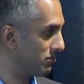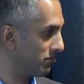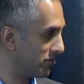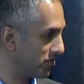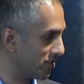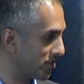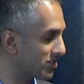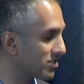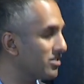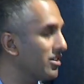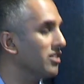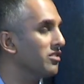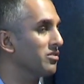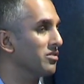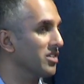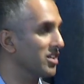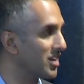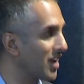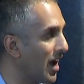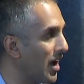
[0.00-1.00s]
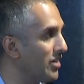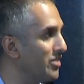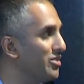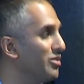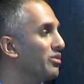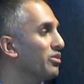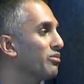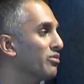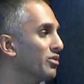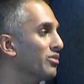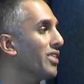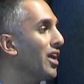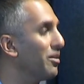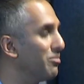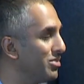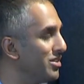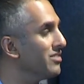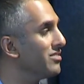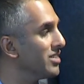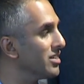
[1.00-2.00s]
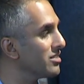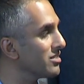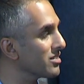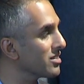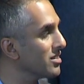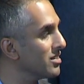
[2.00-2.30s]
successfully guide you through that pivot?